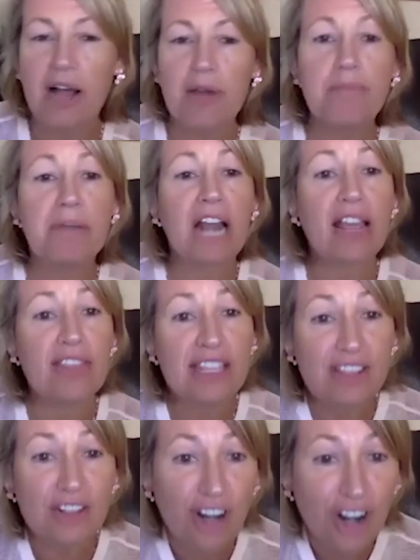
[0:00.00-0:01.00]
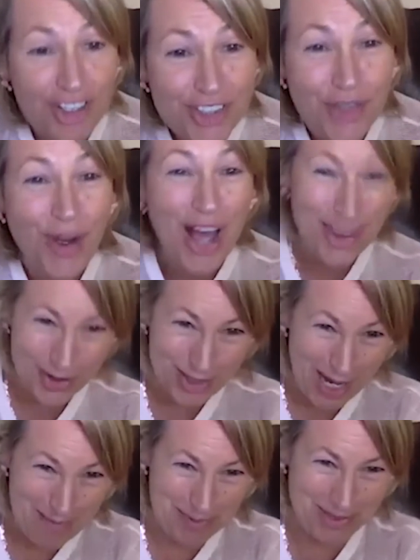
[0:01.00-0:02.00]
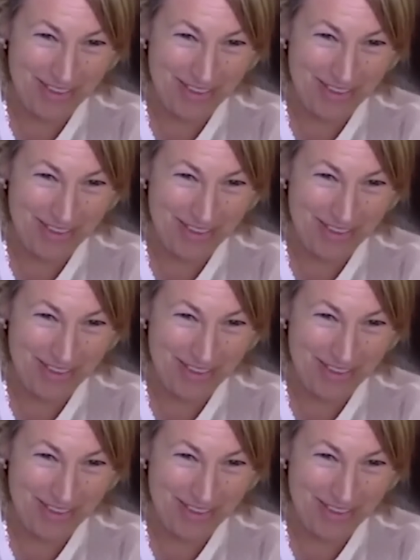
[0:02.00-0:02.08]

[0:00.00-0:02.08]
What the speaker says: But I think there are also other types of